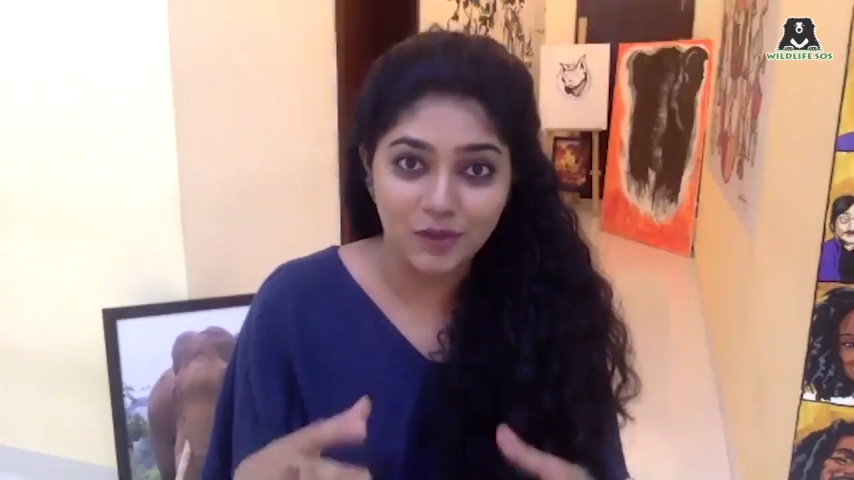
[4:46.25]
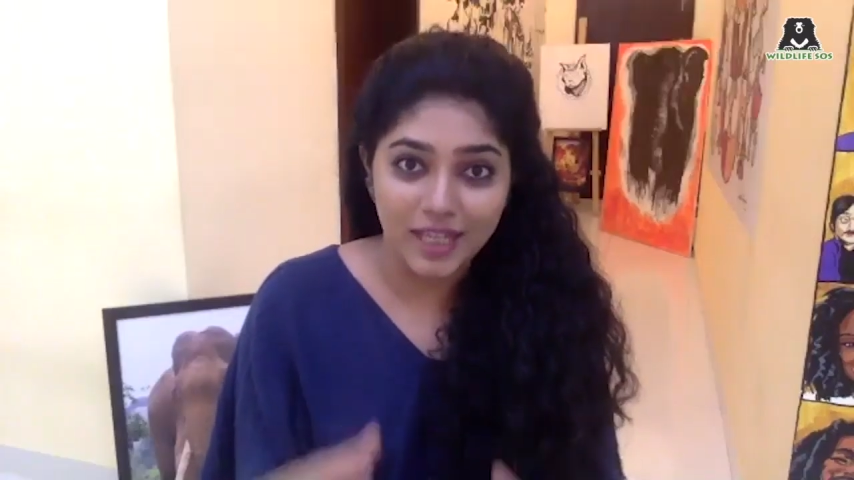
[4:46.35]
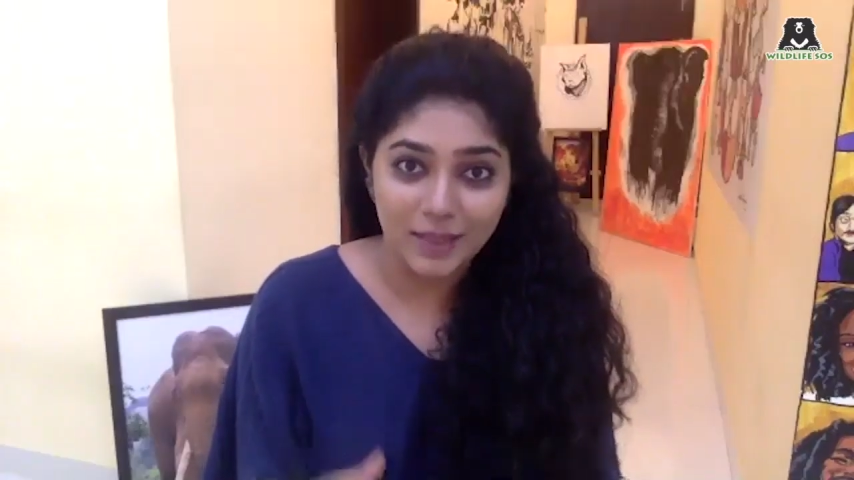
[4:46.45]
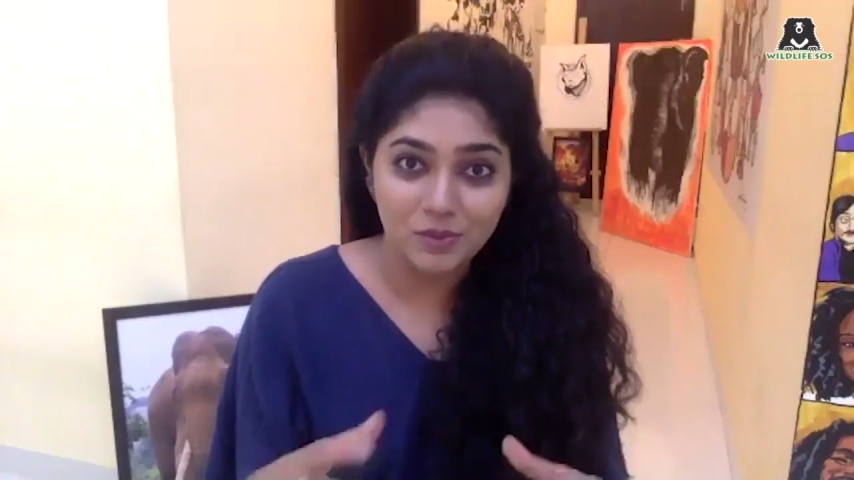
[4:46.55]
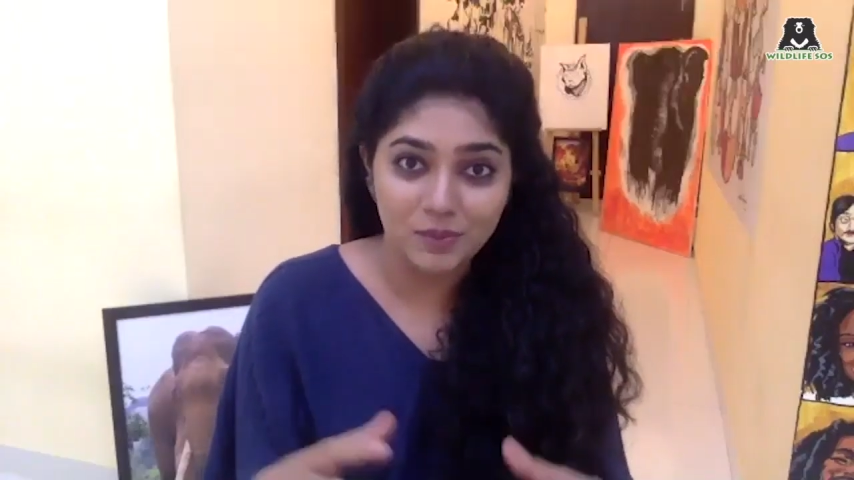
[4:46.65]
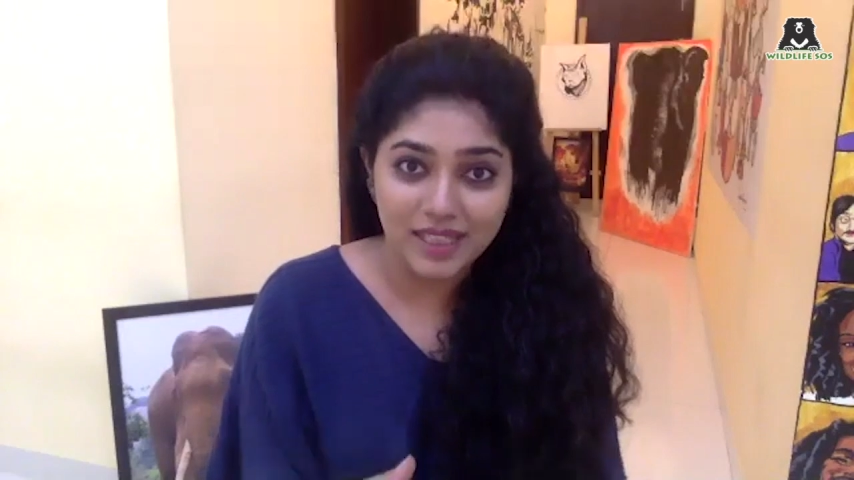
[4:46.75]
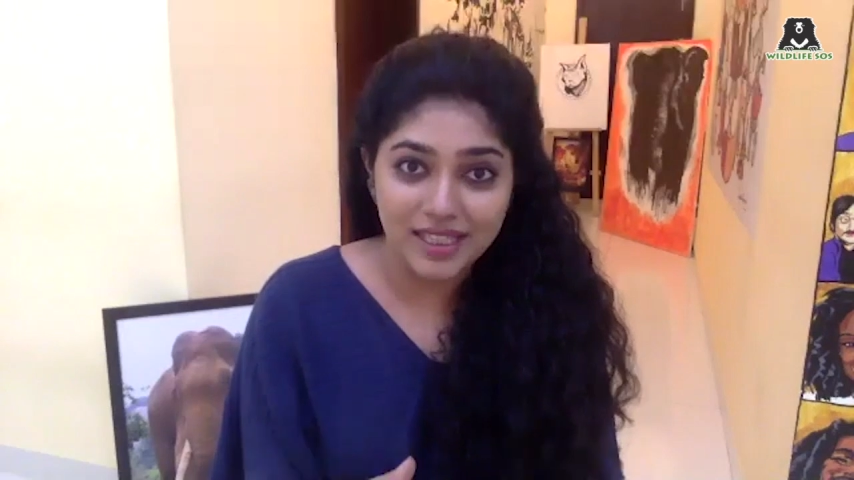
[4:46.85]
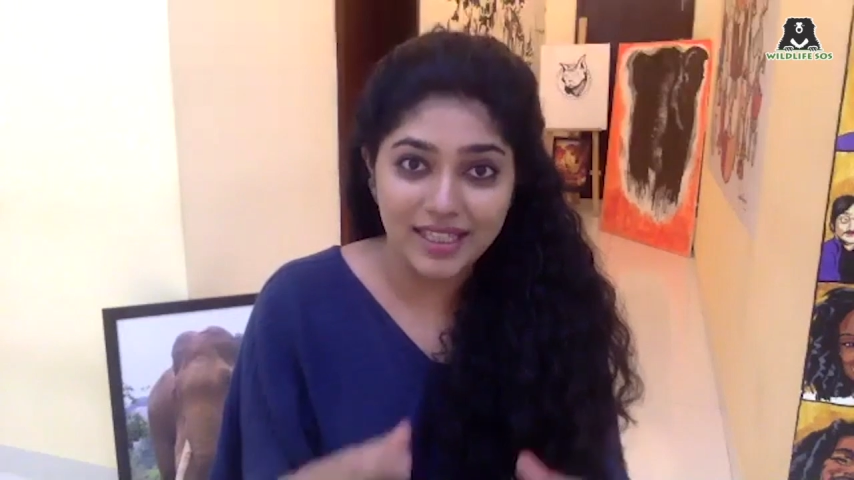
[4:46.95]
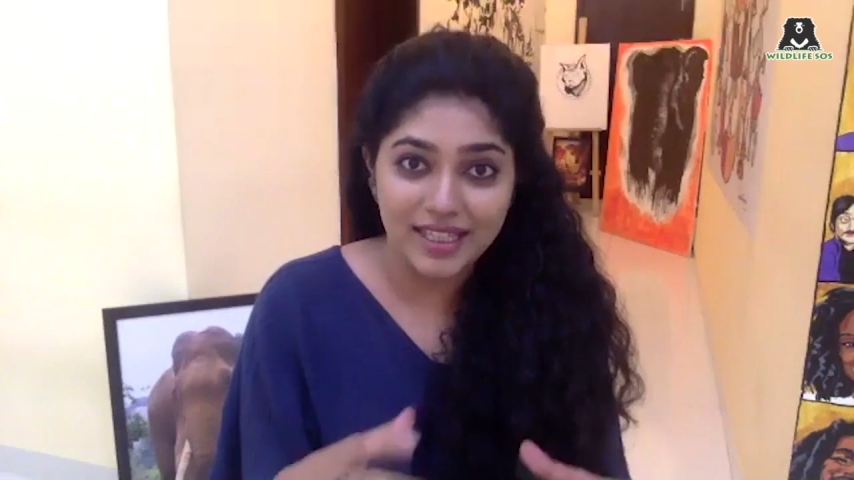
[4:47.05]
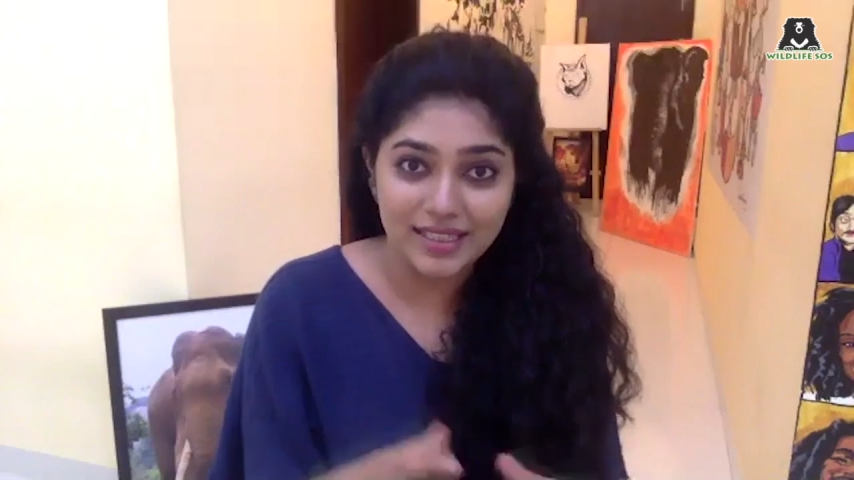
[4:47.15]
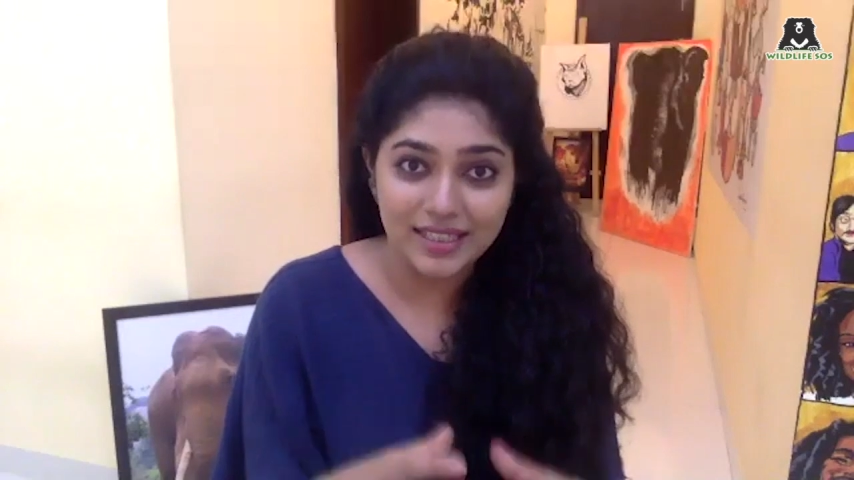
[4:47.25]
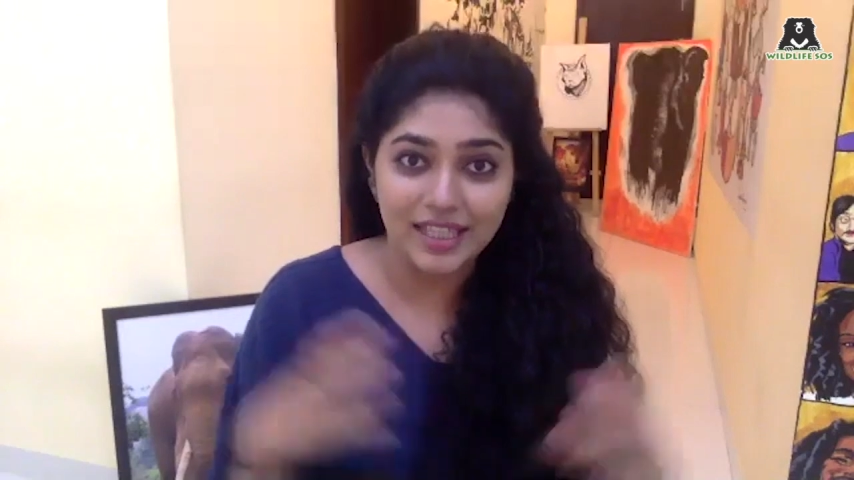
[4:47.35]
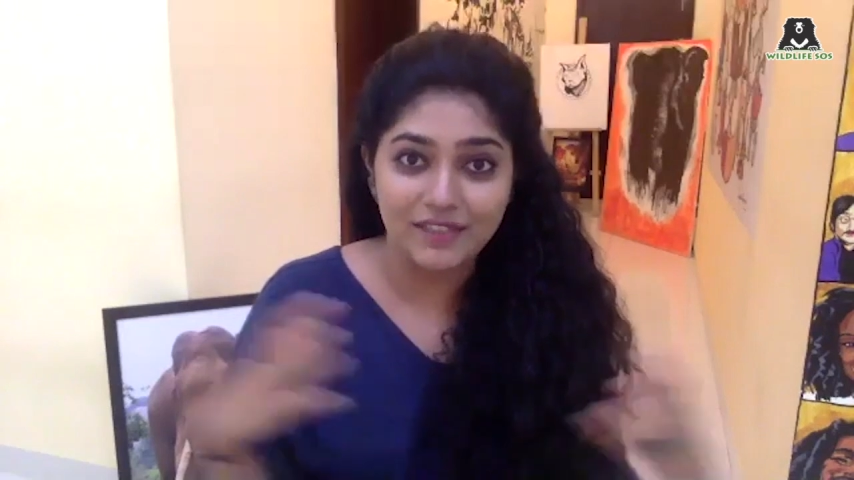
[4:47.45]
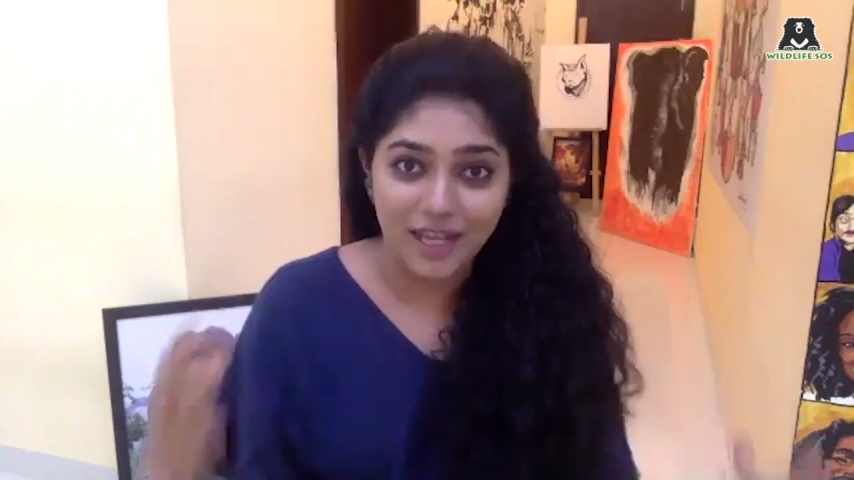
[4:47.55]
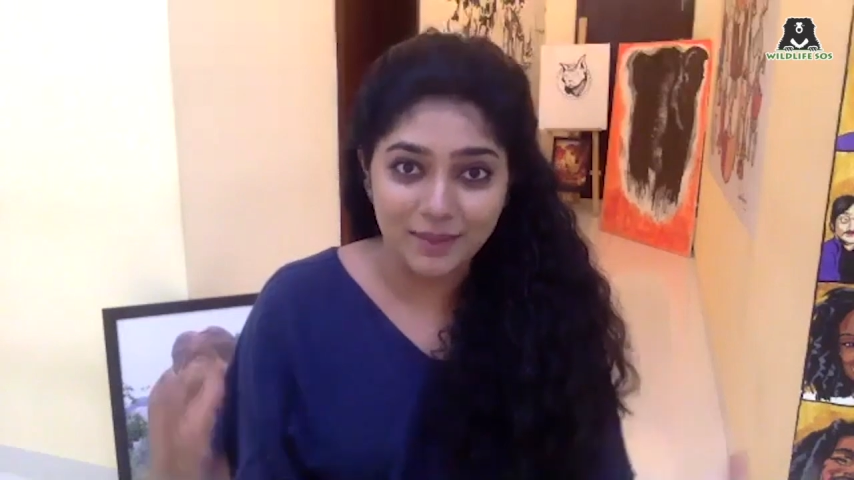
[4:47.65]
them to be in an
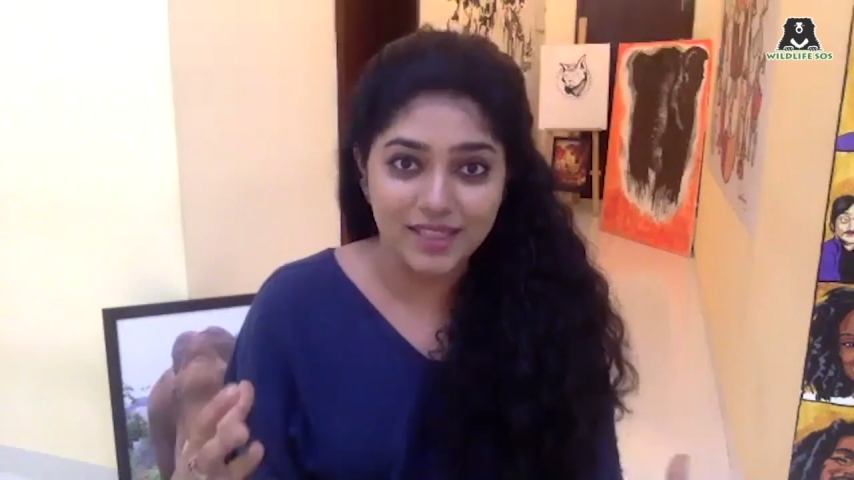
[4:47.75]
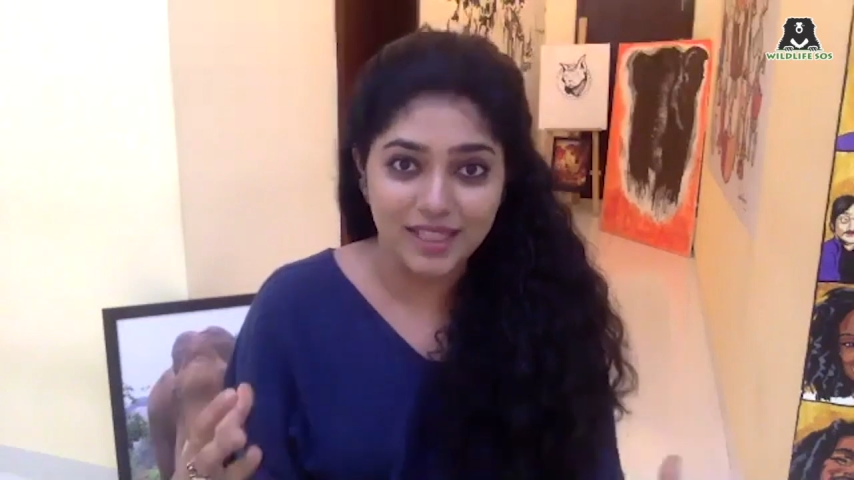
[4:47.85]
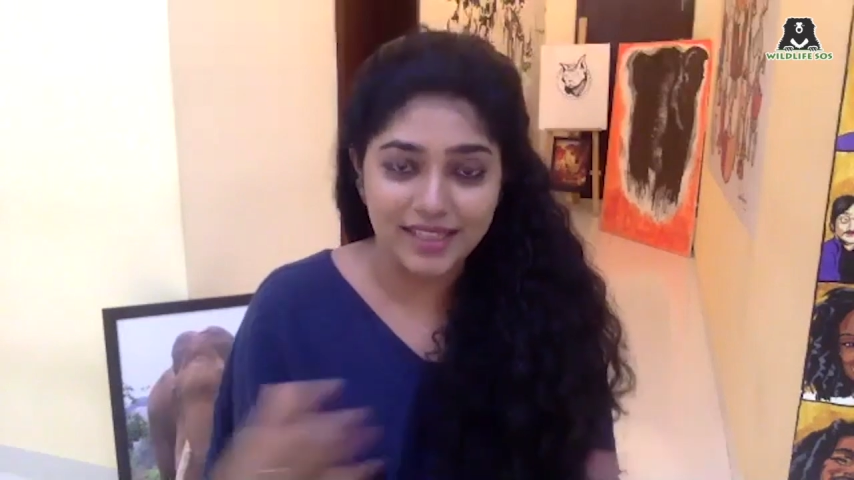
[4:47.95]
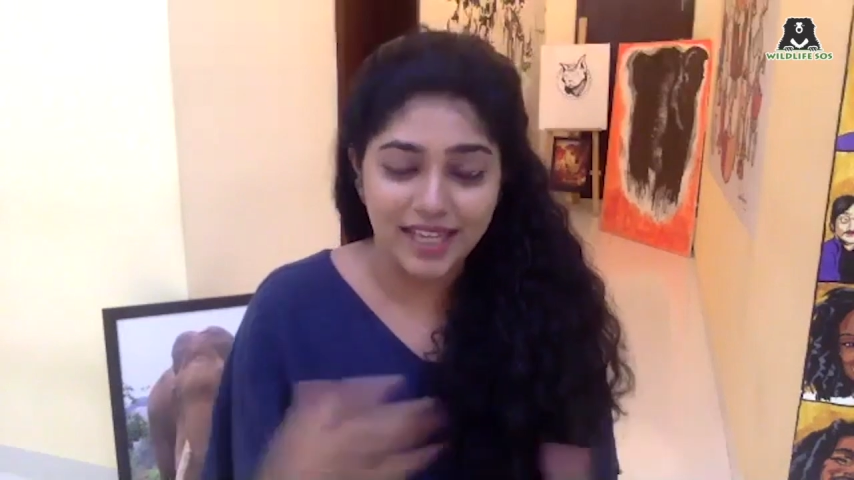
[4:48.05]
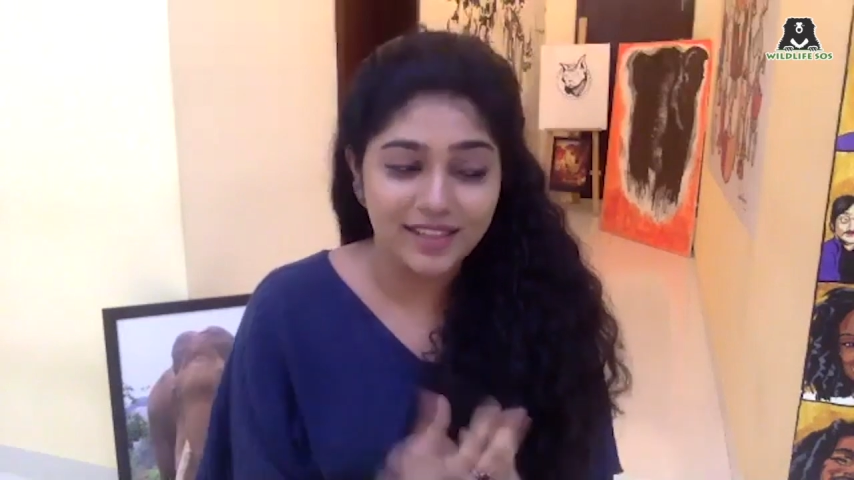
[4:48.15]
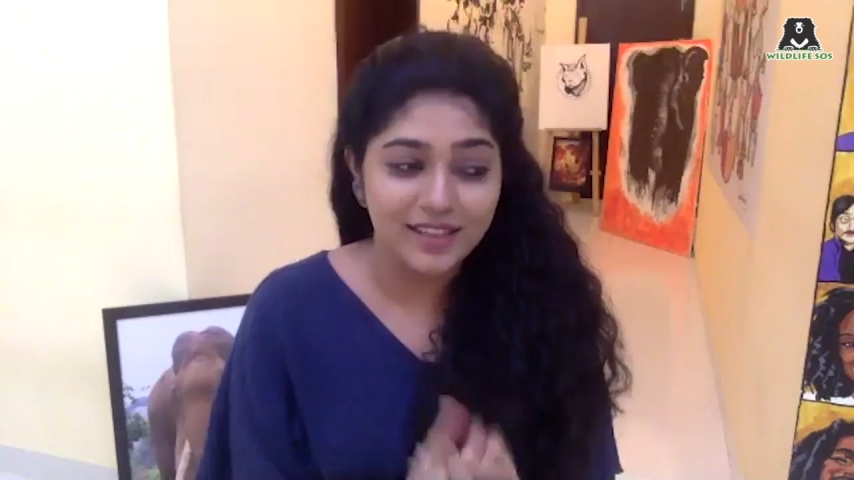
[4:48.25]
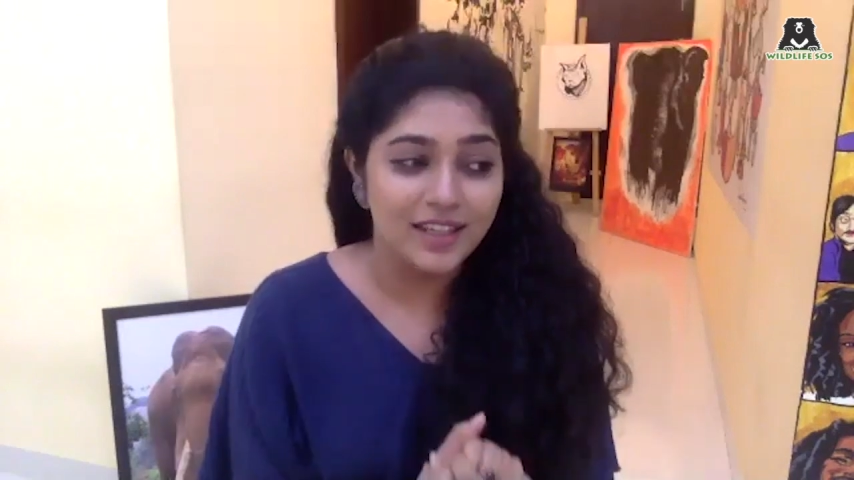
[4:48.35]
environment like that